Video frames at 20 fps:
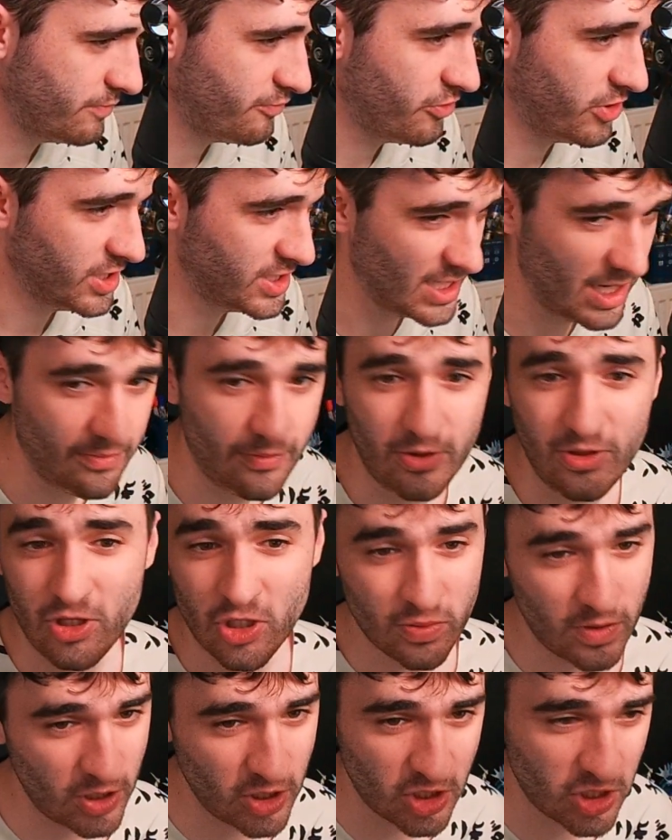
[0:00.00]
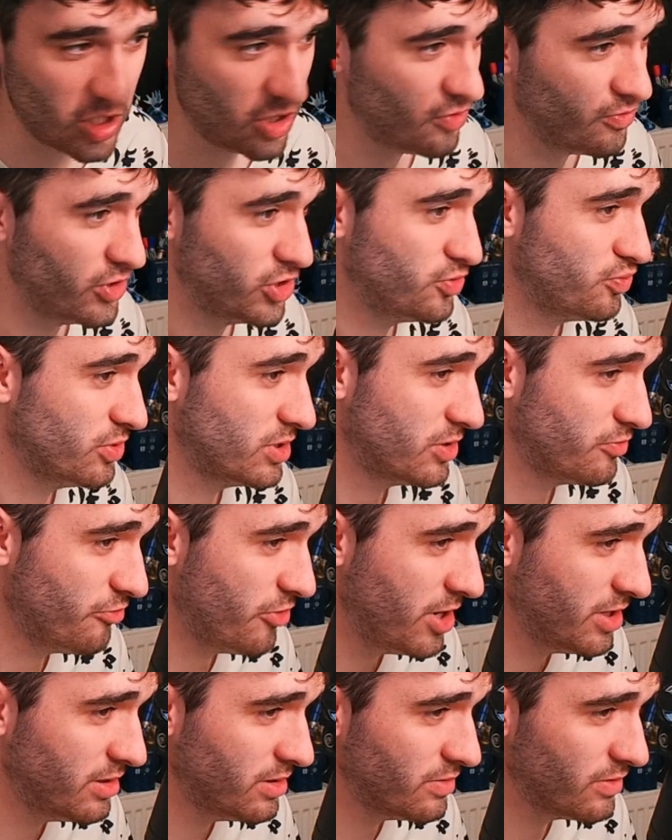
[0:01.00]
for example, a Switch 2, which would
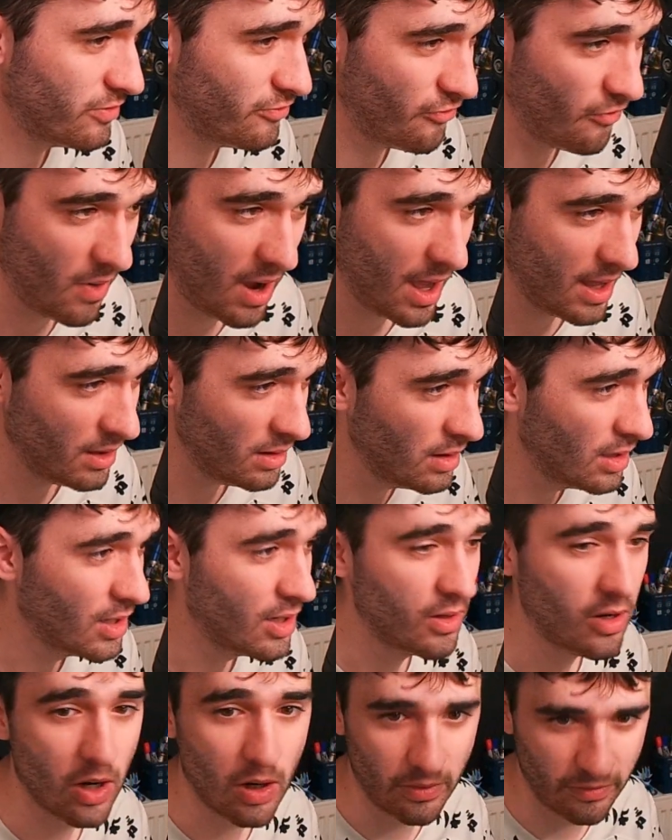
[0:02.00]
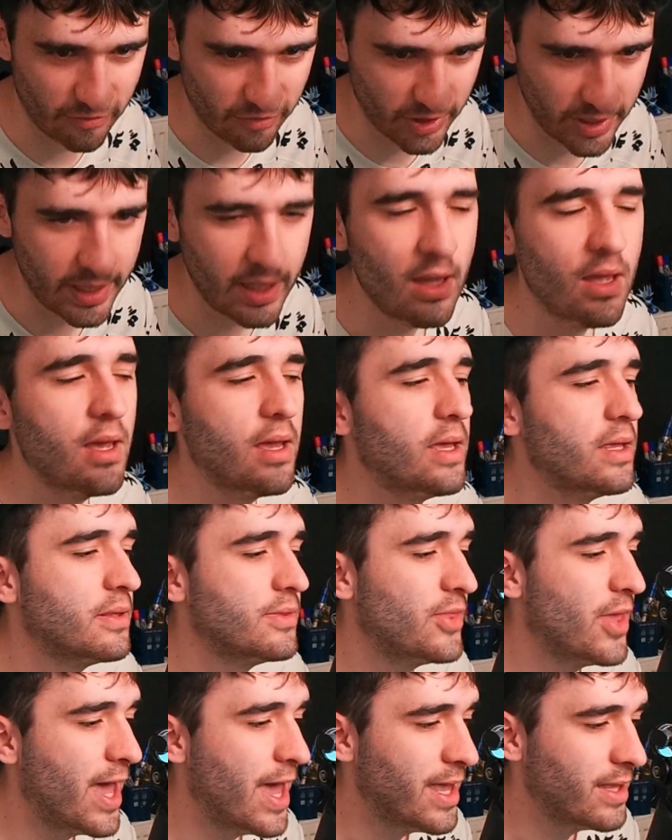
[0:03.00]
run well, hopefully,
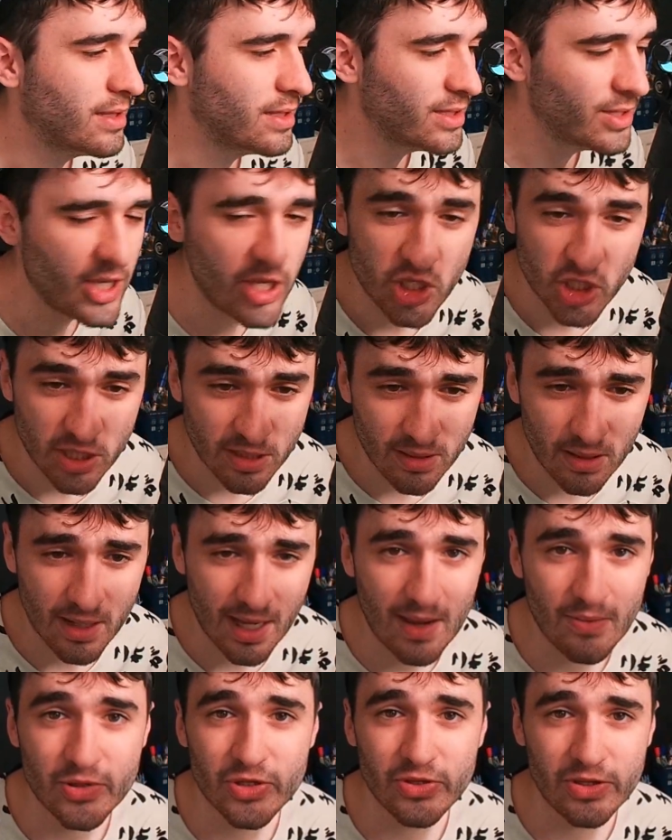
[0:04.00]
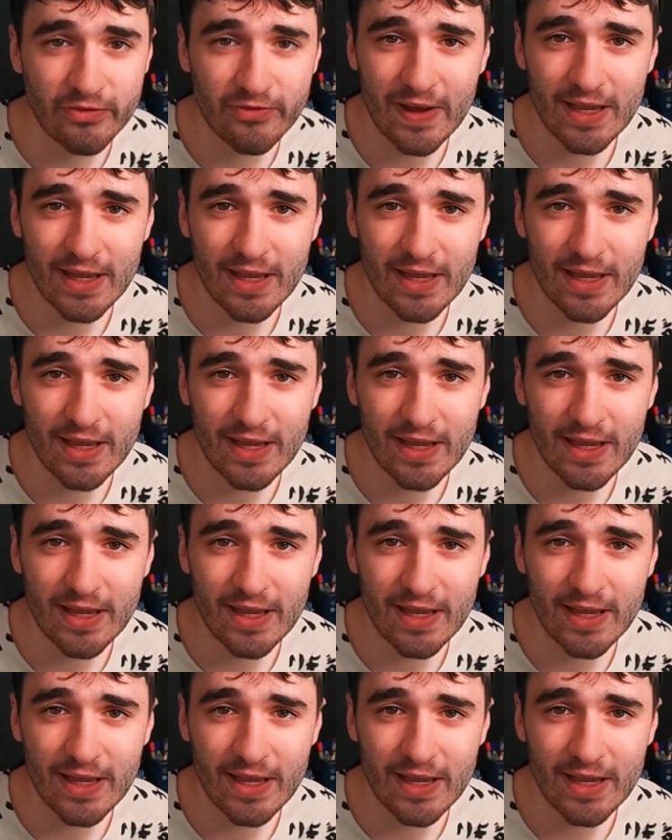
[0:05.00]
then this could look absolutely